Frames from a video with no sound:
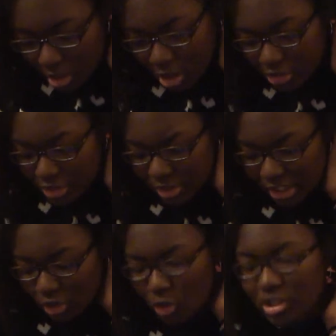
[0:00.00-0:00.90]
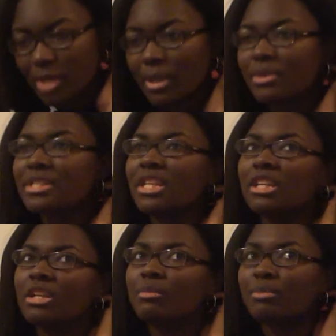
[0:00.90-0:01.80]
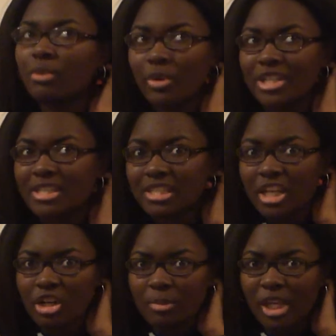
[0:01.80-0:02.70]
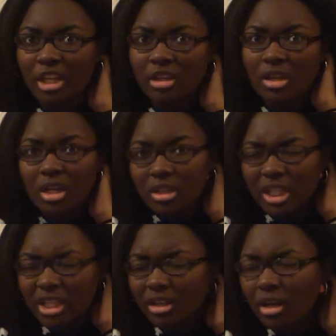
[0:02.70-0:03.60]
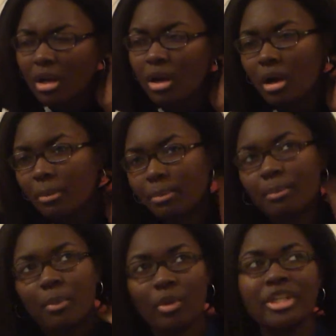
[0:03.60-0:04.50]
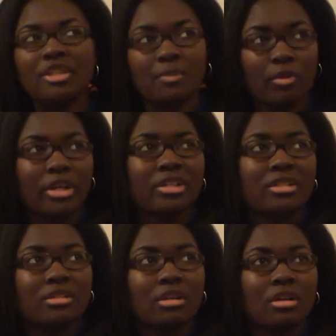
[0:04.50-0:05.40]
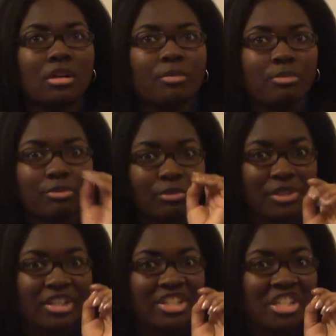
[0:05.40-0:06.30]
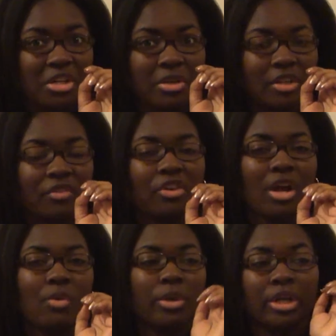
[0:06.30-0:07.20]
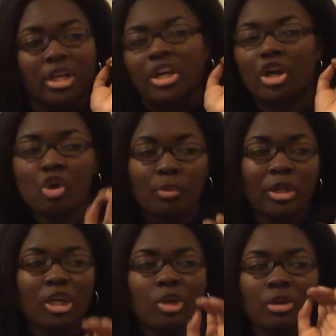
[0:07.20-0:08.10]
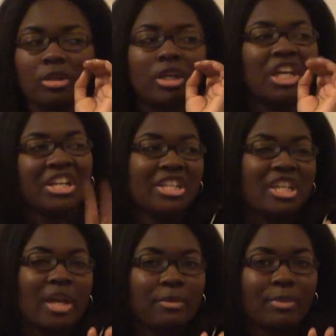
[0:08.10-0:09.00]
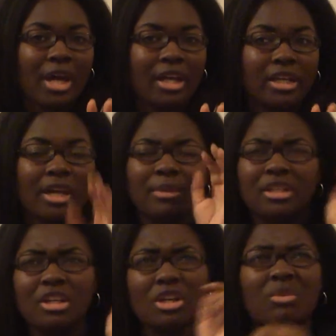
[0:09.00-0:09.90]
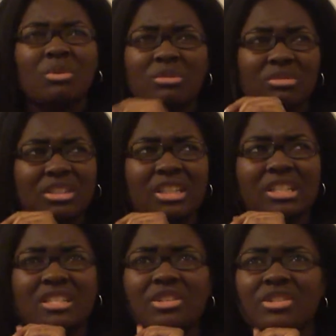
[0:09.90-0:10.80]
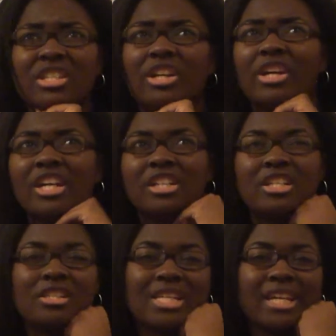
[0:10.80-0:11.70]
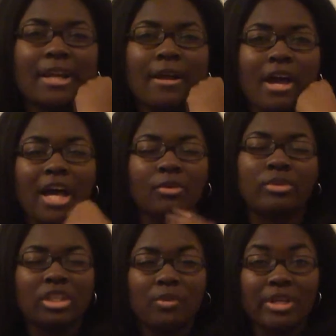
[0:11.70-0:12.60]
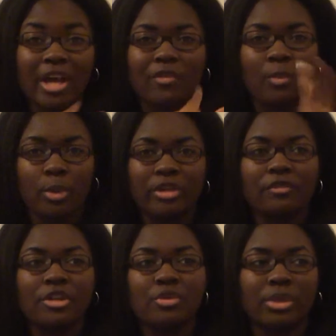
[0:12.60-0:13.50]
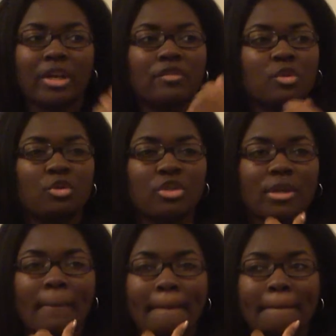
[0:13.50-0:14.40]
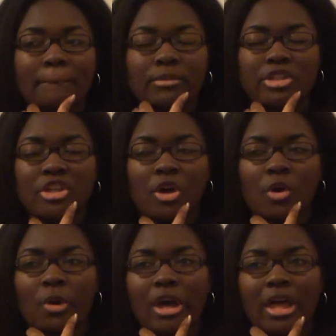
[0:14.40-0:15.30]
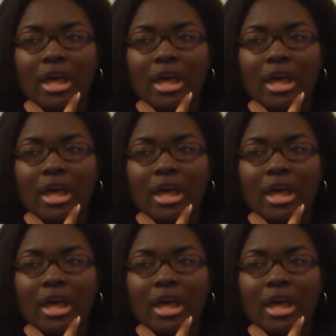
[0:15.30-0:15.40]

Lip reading: also, like, the whole time I was thinking, boys scare me. Like, boy sports are pretty scary if they're not wearing a helmet or any type of padding. I mean, well, it's still scary. Because, like, I really want to have a boy first when I have children. So,